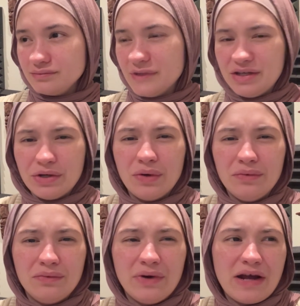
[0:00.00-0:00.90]

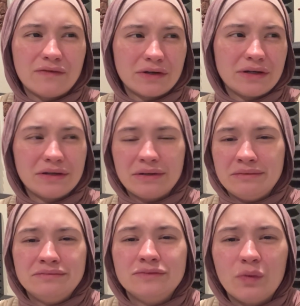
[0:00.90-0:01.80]
whatever
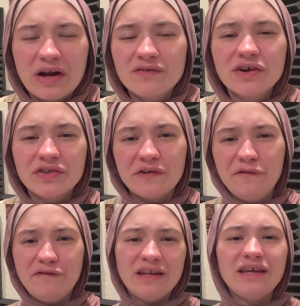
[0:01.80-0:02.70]
other
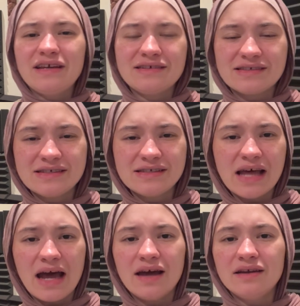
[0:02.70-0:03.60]
fittings
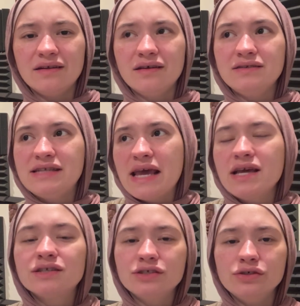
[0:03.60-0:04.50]
that
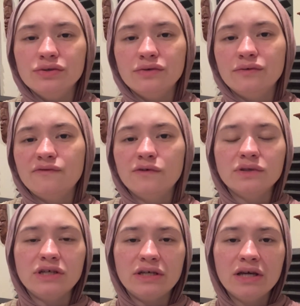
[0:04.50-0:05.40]
take to
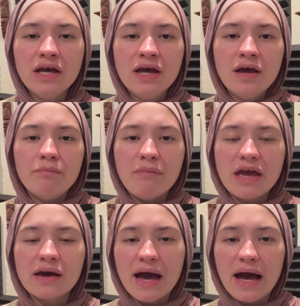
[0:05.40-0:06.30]
fully
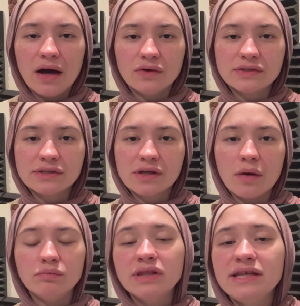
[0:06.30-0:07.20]
make a house
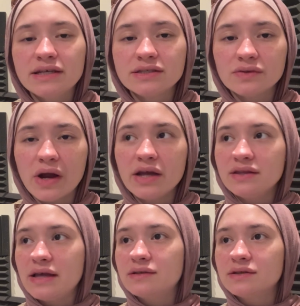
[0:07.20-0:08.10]
complete, right?
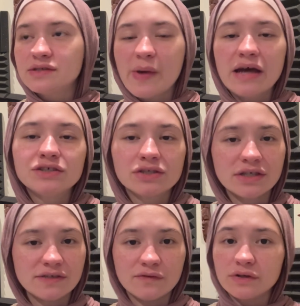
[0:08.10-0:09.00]
Like the
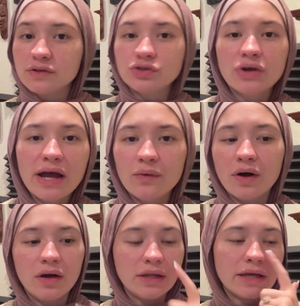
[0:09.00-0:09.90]
spatulas for the
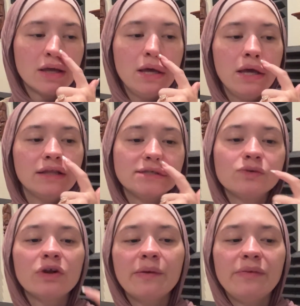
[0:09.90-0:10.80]
drywall. Like, this is
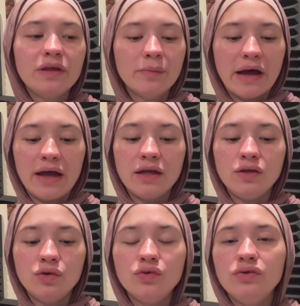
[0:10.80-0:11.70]
what I mean by
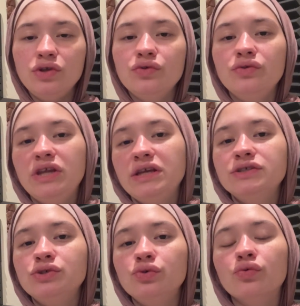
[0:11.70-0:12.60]
you need
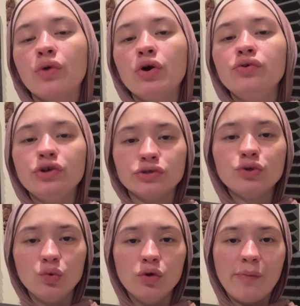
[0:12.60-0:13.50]
to grow your
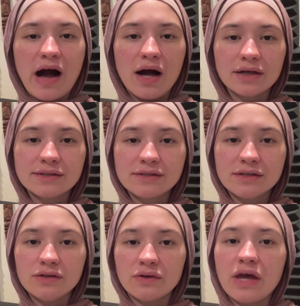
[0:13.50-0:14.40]
toolbox,
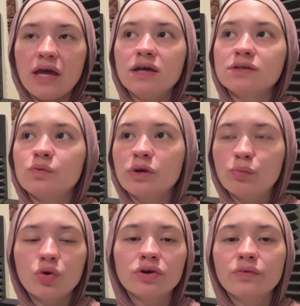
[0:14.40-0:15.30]
okay? Because we're
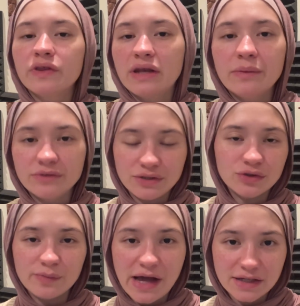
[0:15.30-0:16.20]
born with an empty
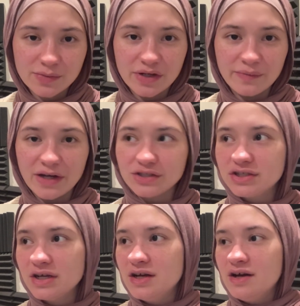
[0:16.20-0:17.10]
toolbox pretty much.
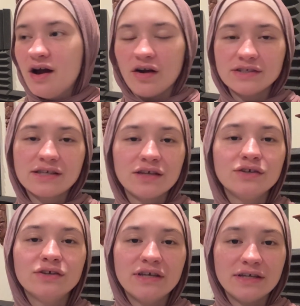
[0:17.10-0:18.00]
Our
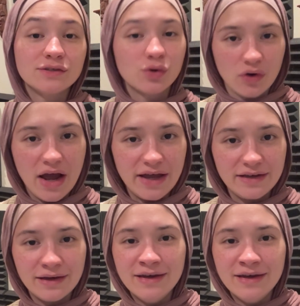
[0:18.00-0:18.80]
skill is crying.